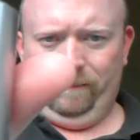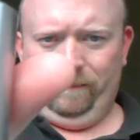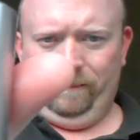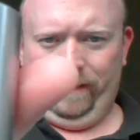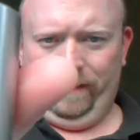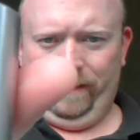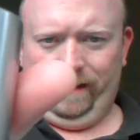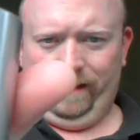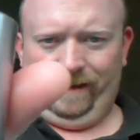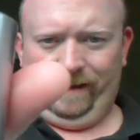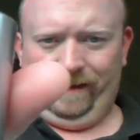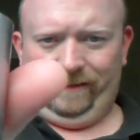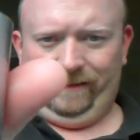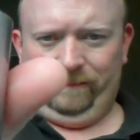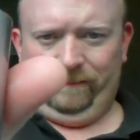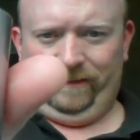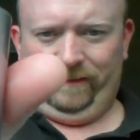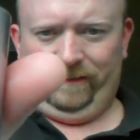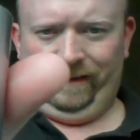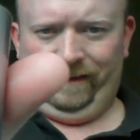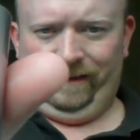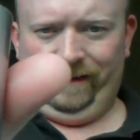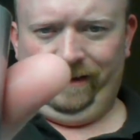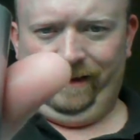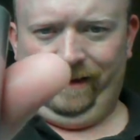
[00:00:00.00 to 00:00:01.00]
Man, I got some
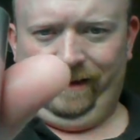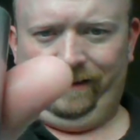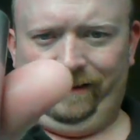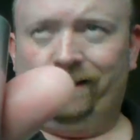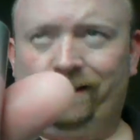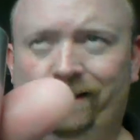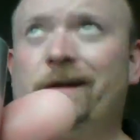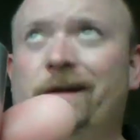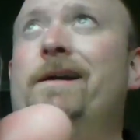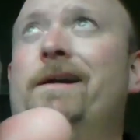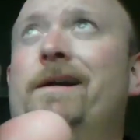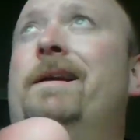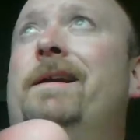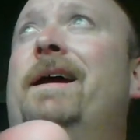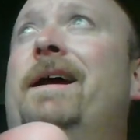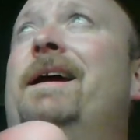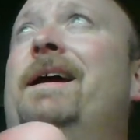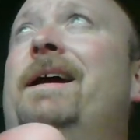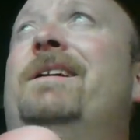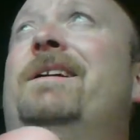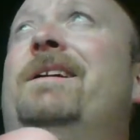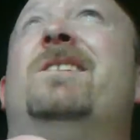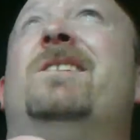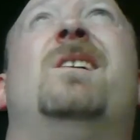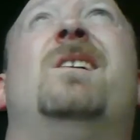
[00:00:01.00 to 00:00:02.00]
serious glare today,
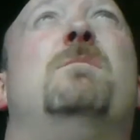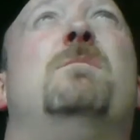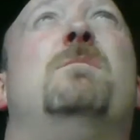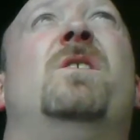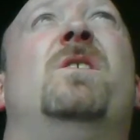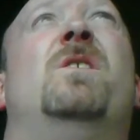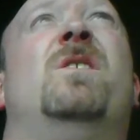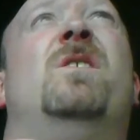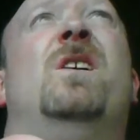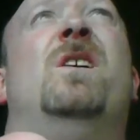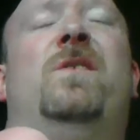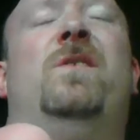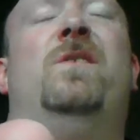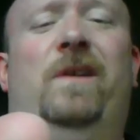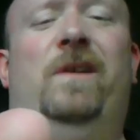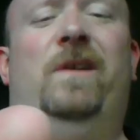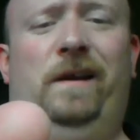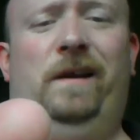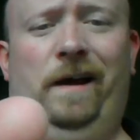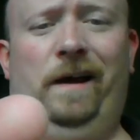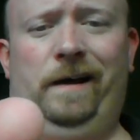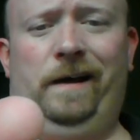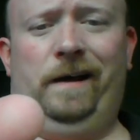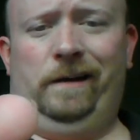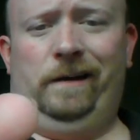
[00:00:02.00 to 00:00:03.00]
and there's almost no
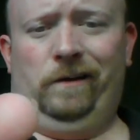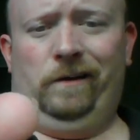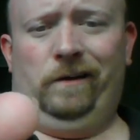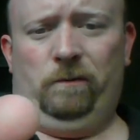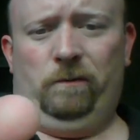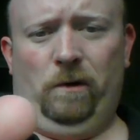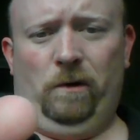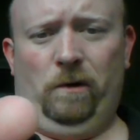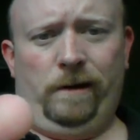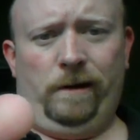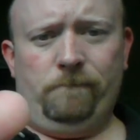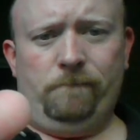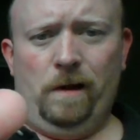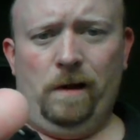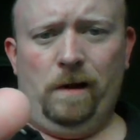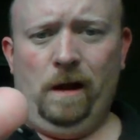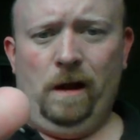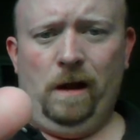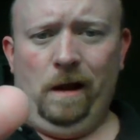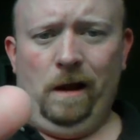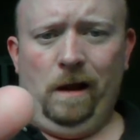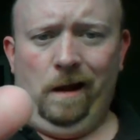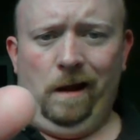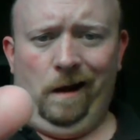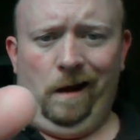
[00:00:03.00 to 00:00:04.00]
sunlight at this point.
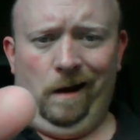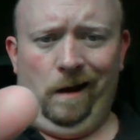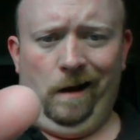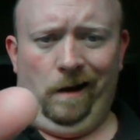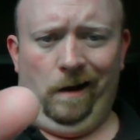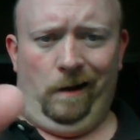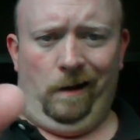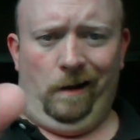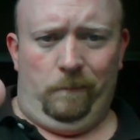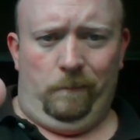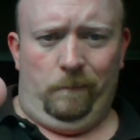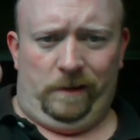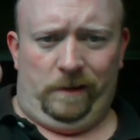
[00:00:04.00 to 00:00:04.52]
Uh,